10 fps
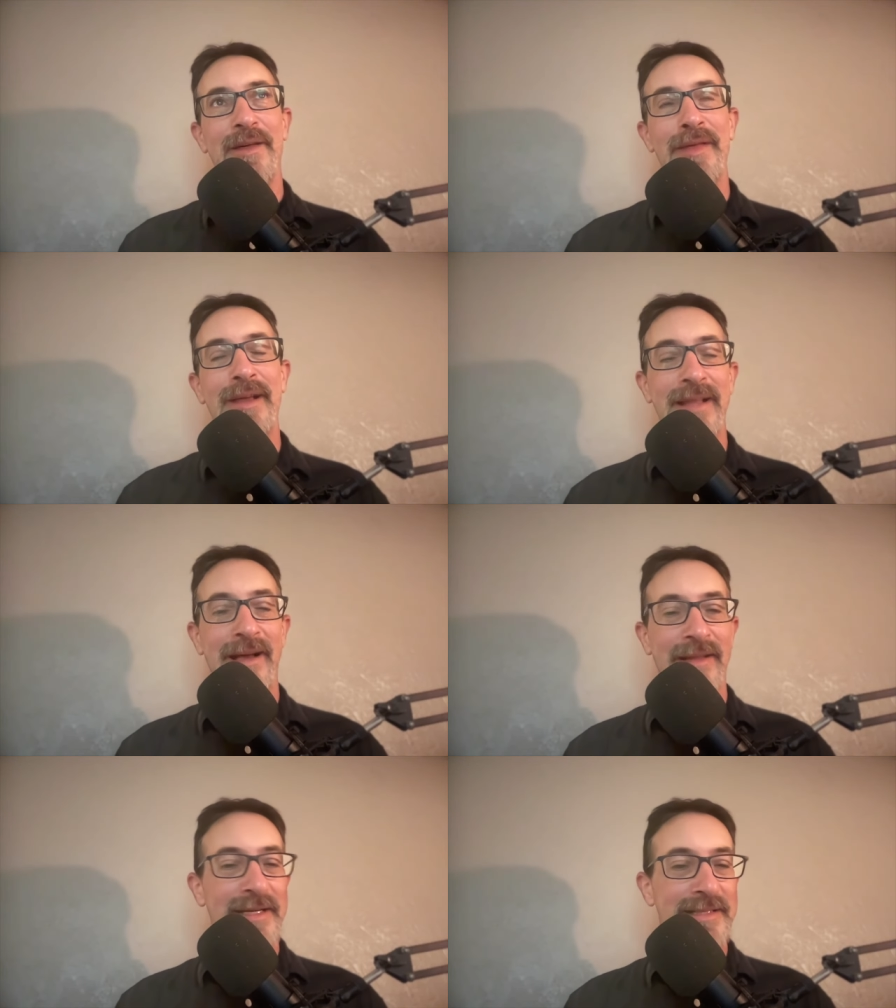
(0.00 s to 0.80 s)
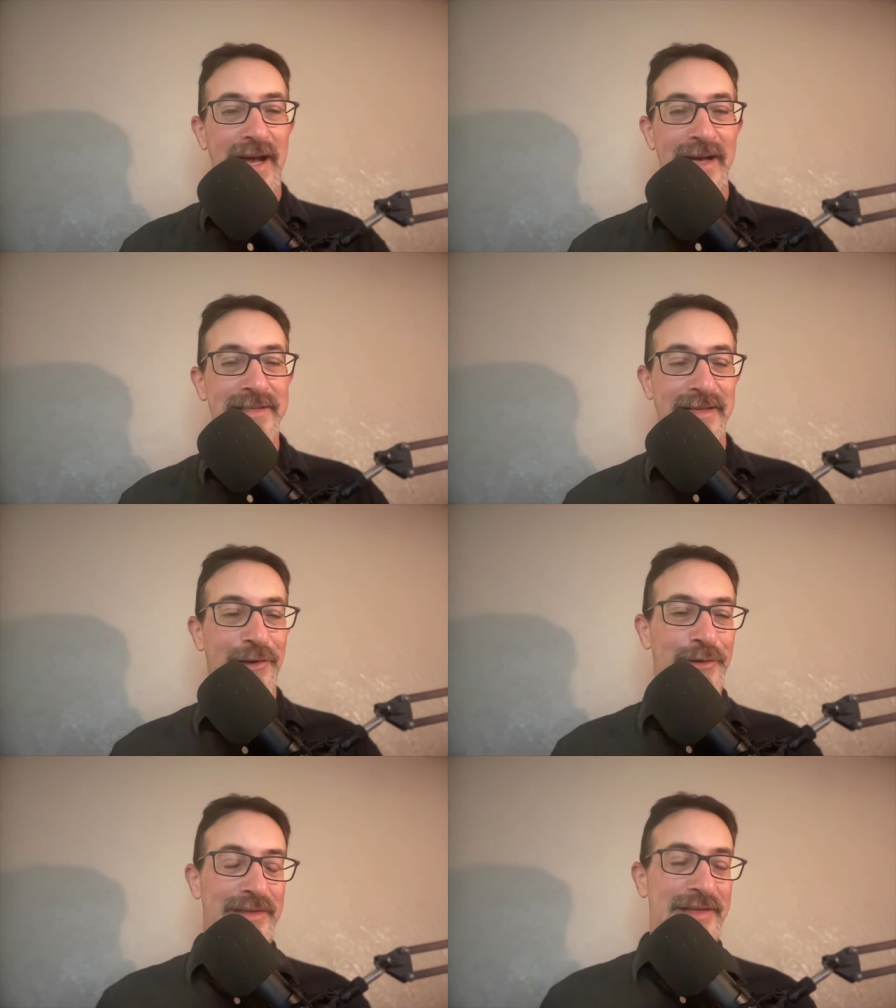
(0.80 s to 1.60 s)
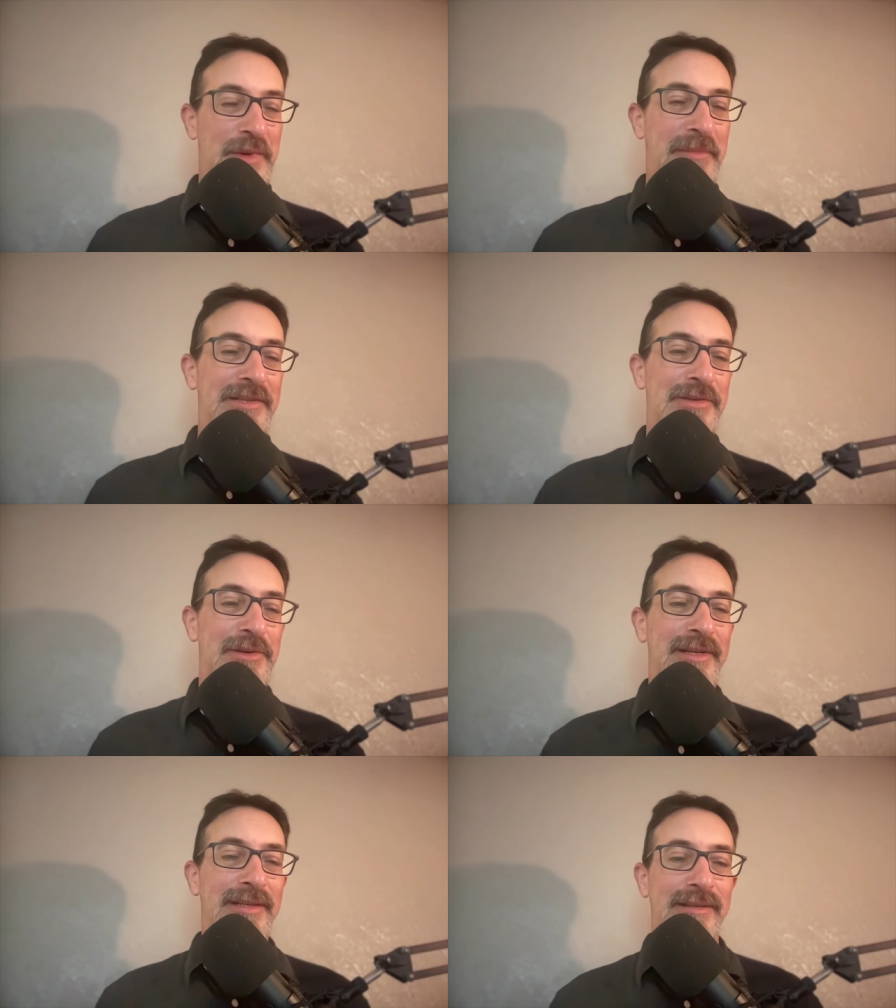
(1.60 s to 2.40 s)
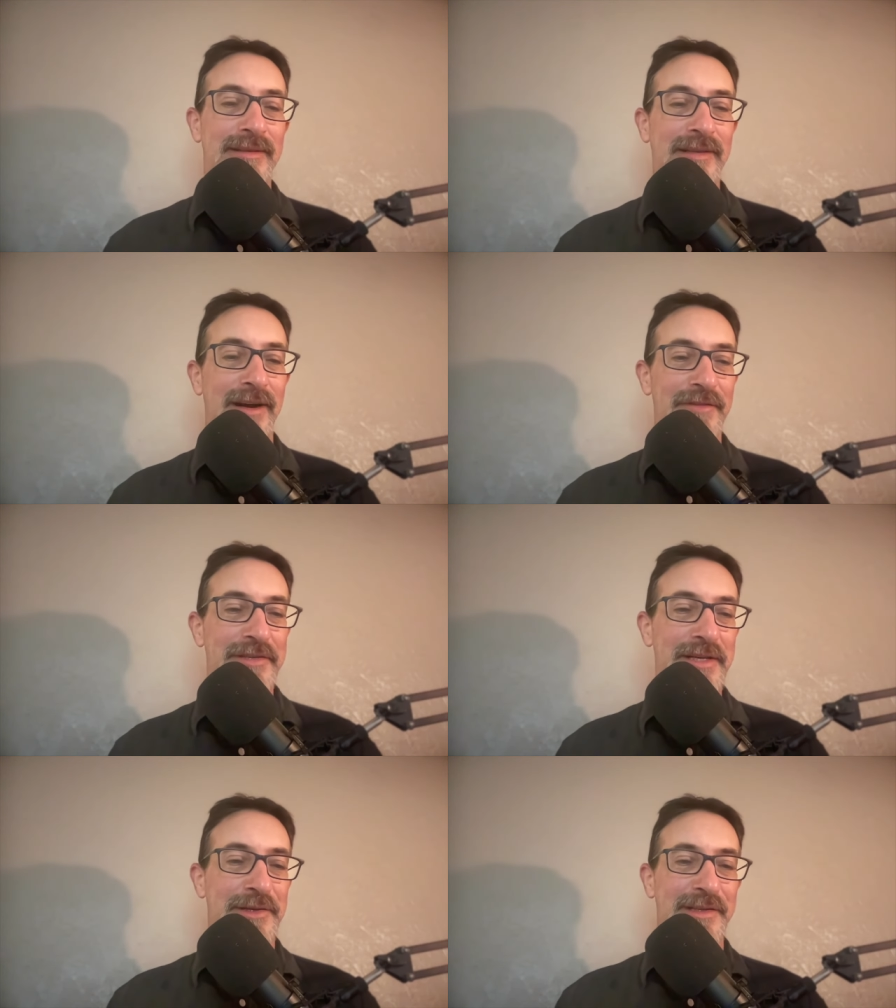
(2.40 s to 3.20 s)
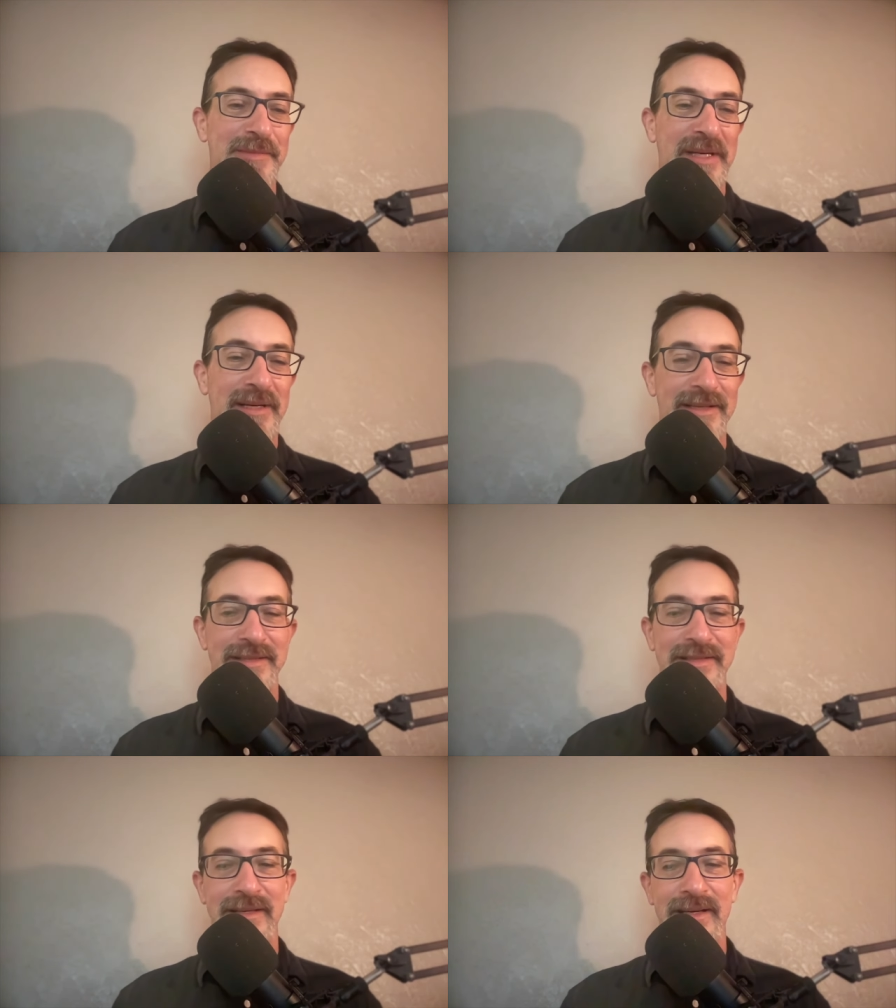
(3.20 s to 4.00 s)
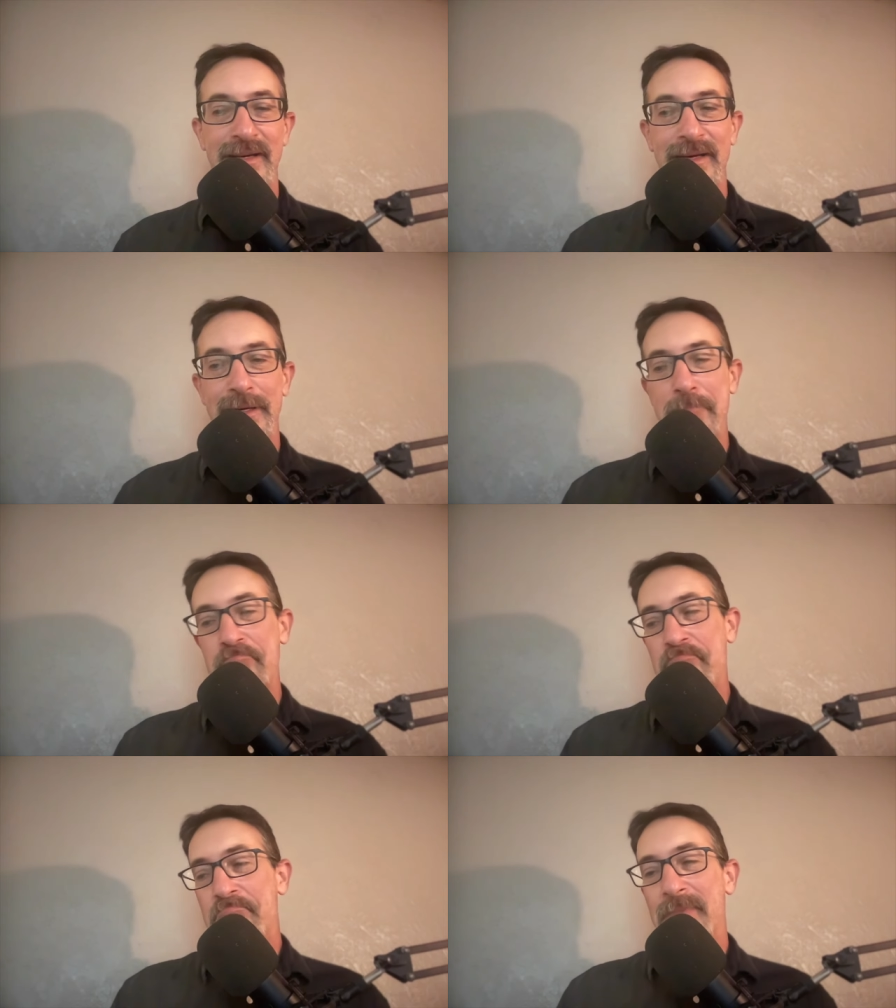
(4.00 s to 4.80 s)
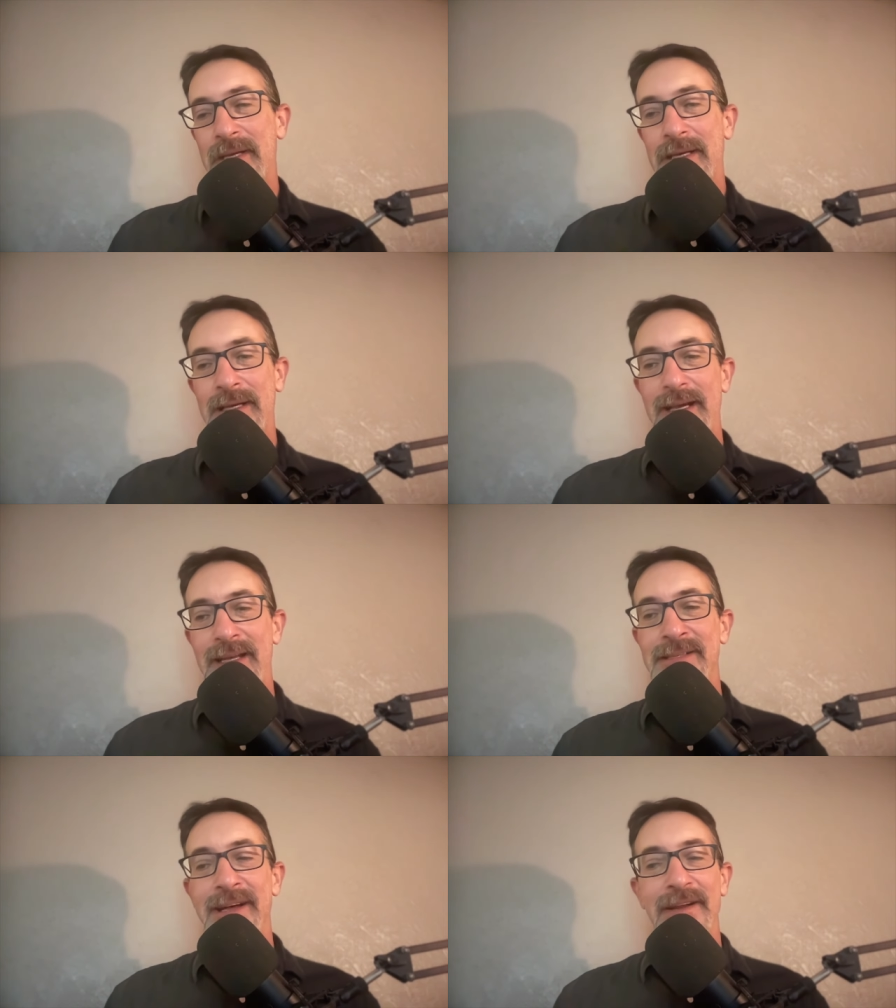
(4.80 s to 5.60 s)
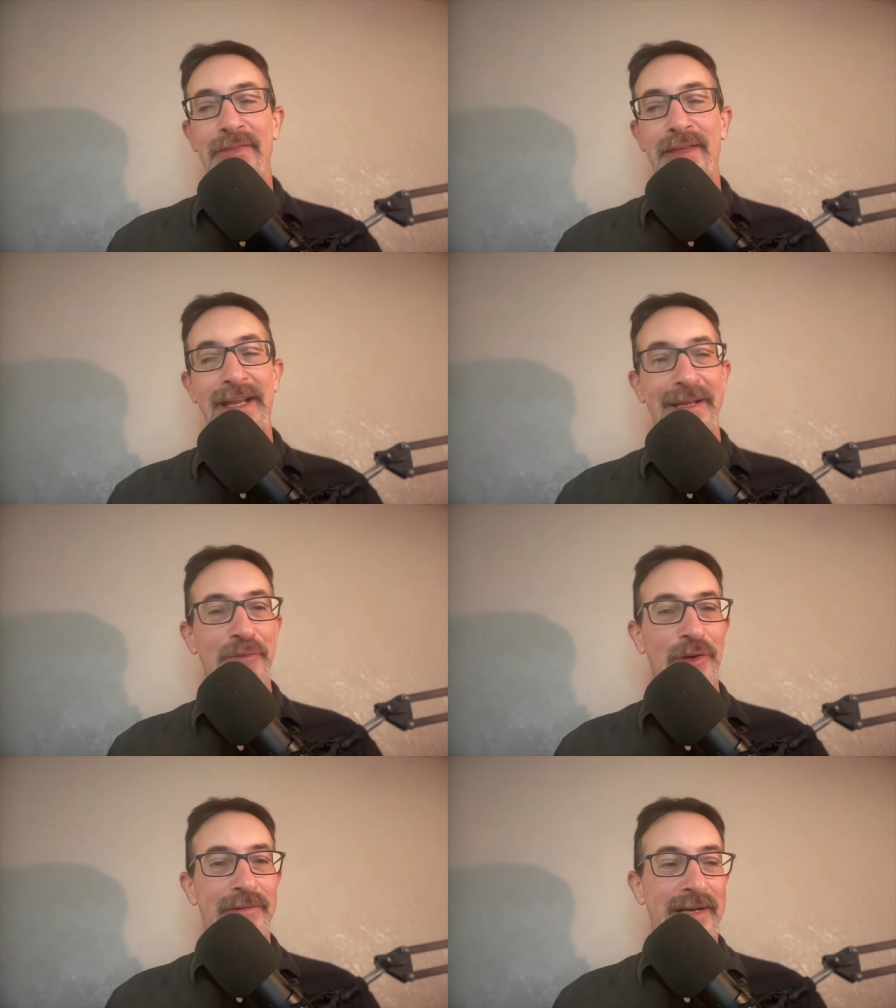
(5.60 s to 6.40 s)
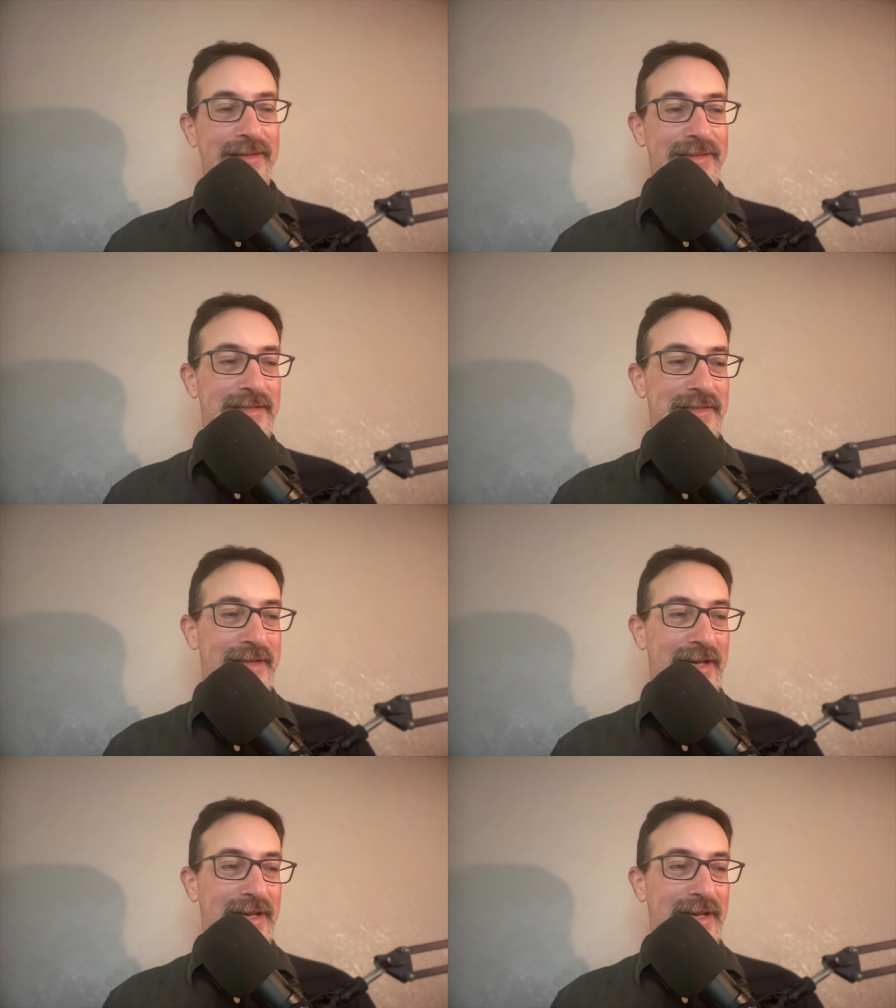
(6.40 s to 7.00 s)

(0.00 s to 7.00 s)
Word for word: a, thing that I like to ask in all these web history conversations because it's not a thing anymore, right? It's just